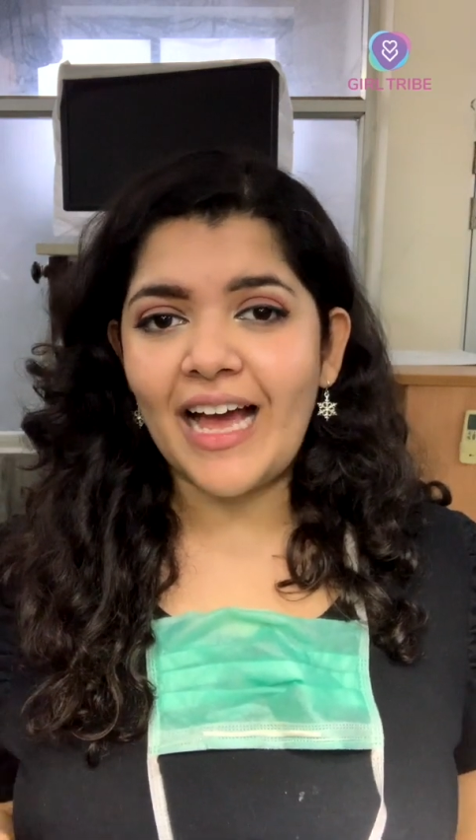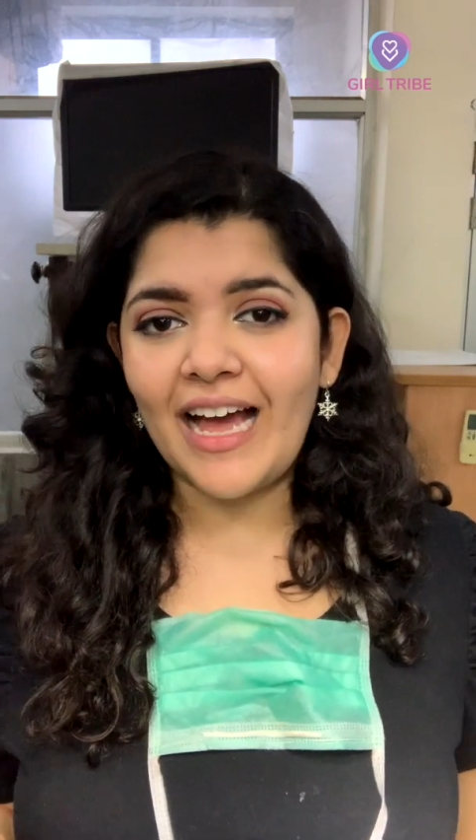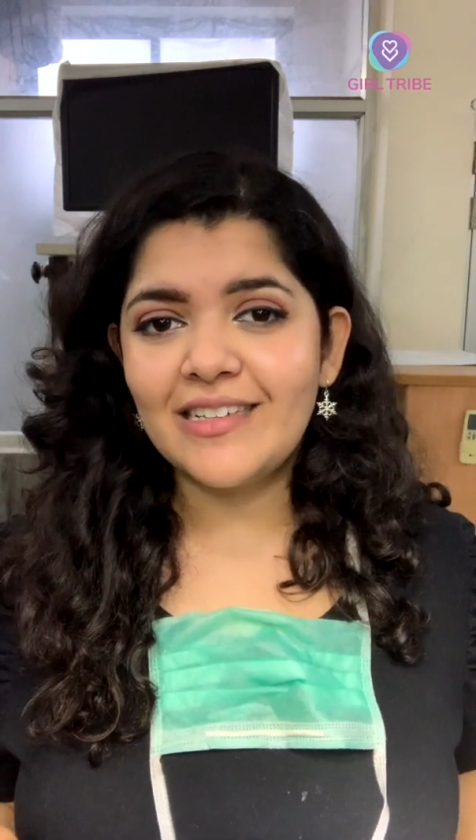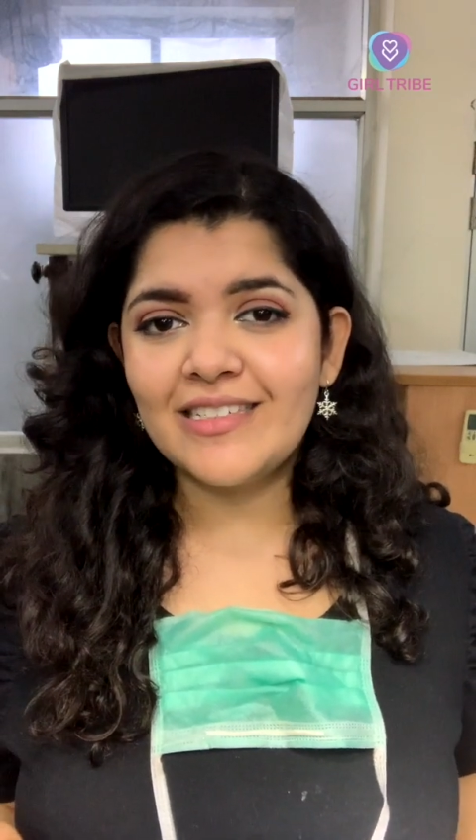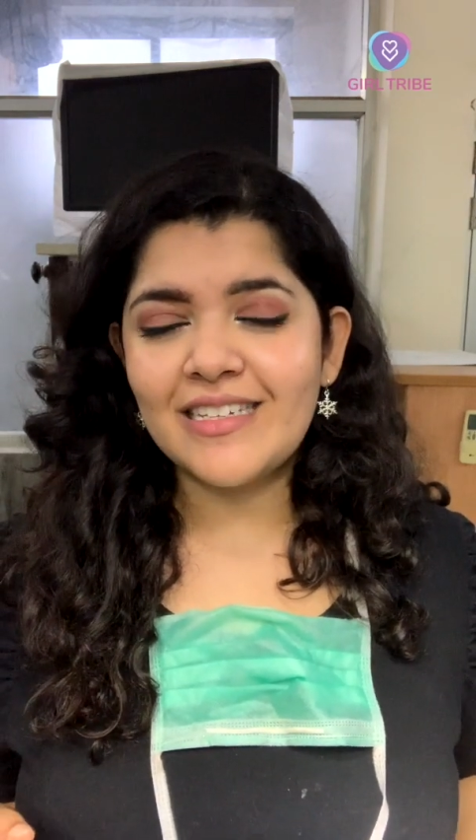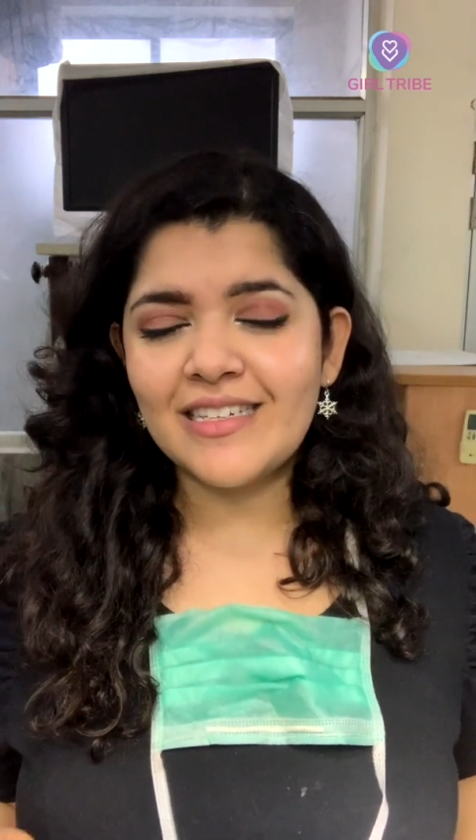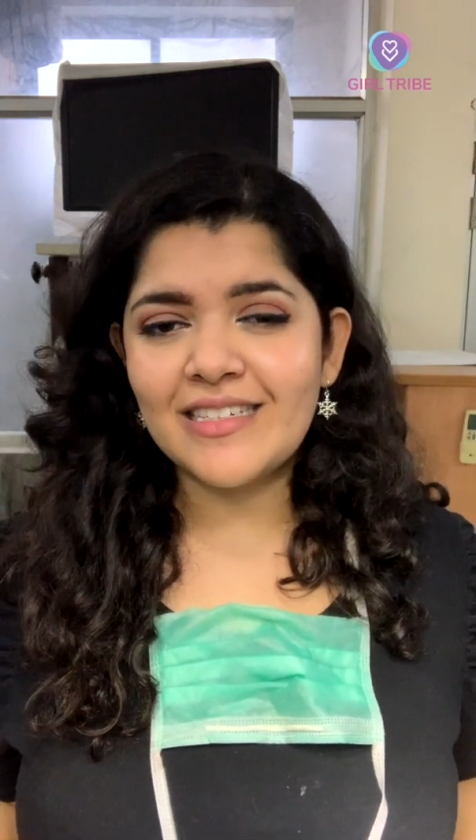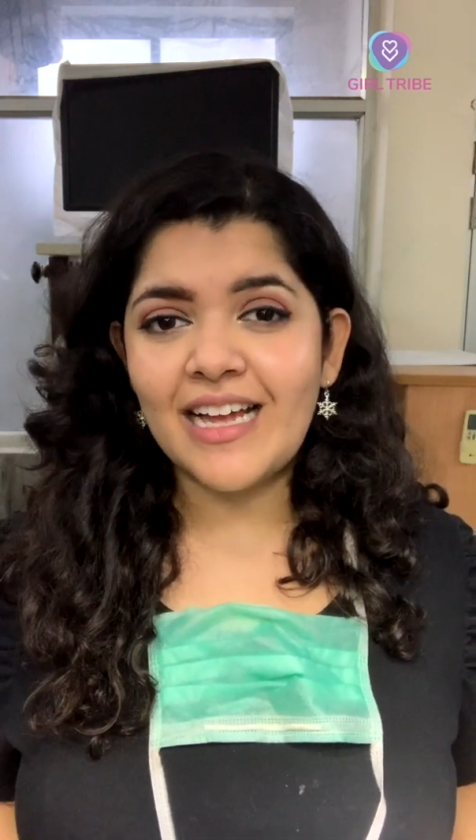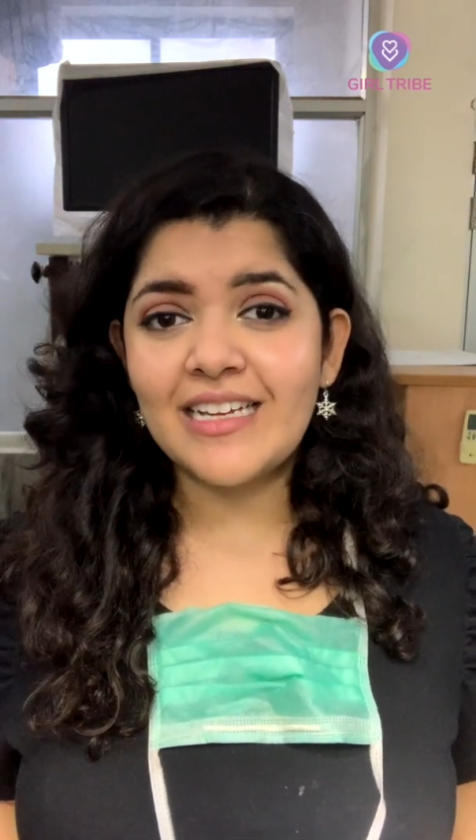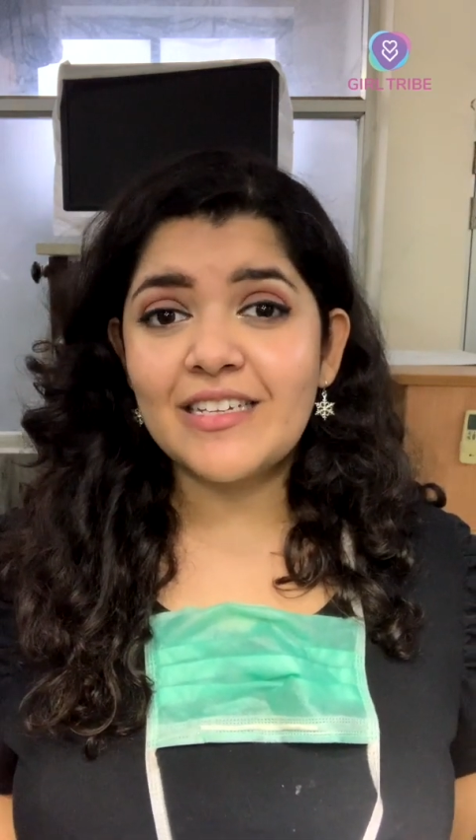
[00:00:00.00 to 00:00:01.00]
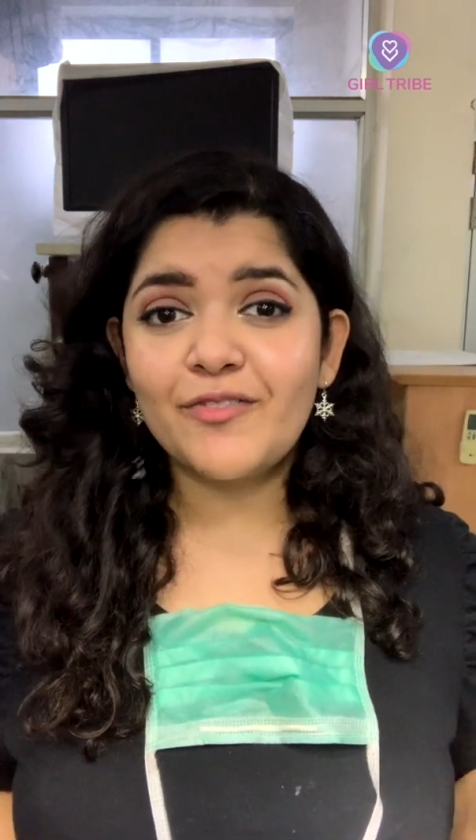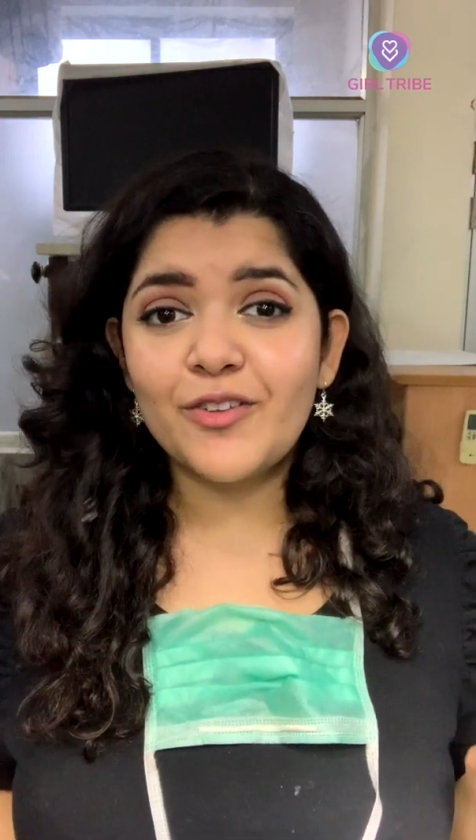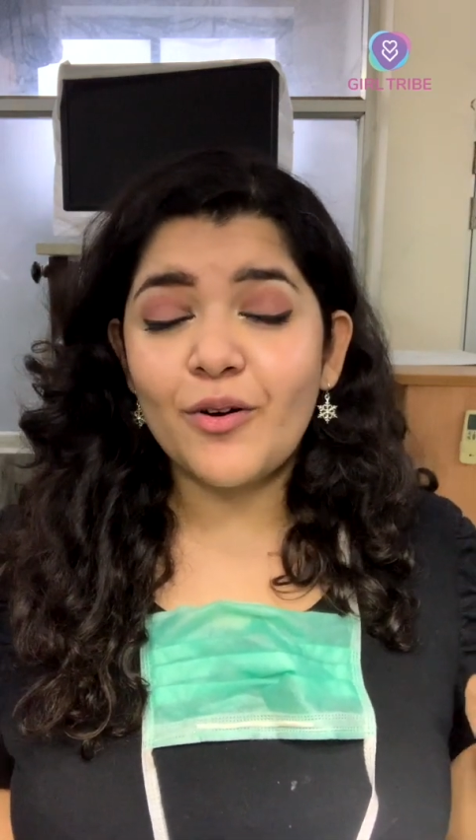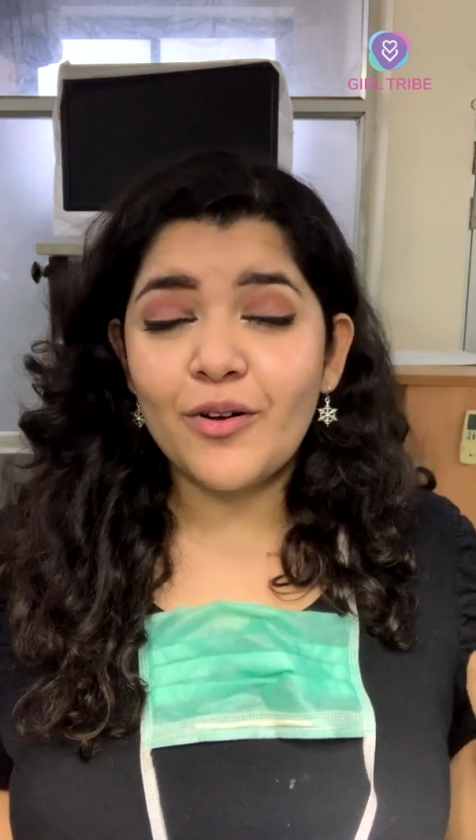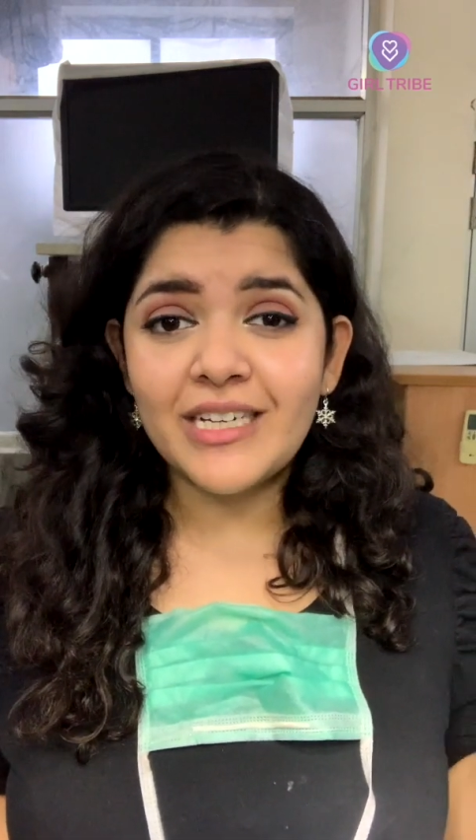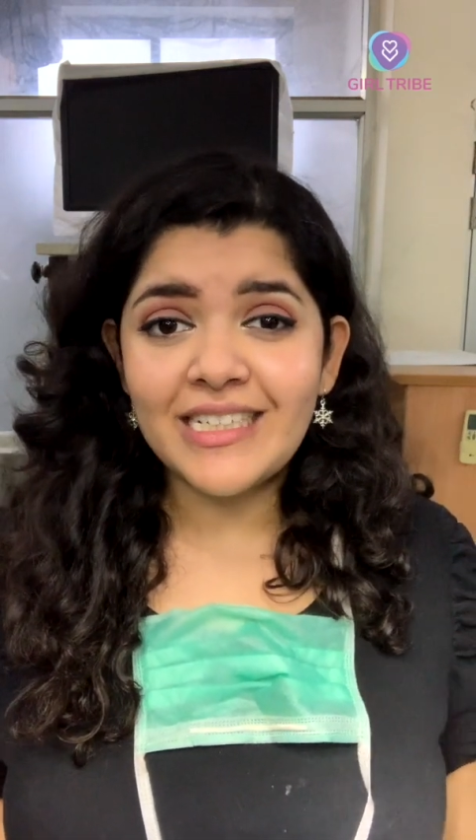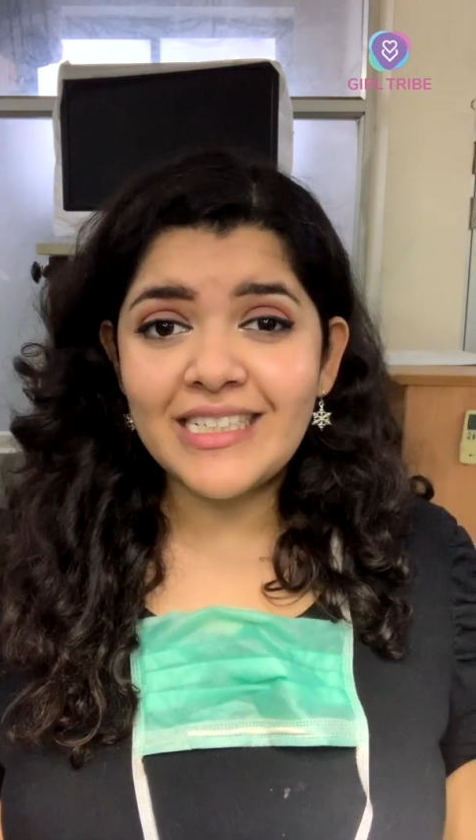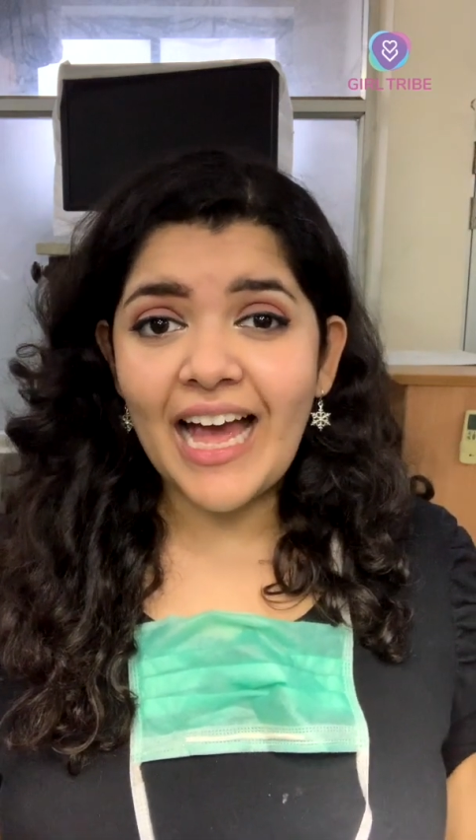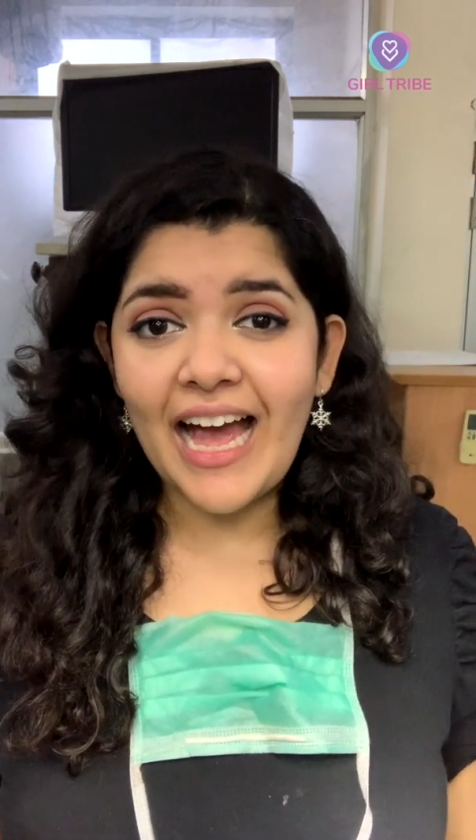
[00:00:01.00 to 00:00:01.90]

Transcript: allergies is that if you're already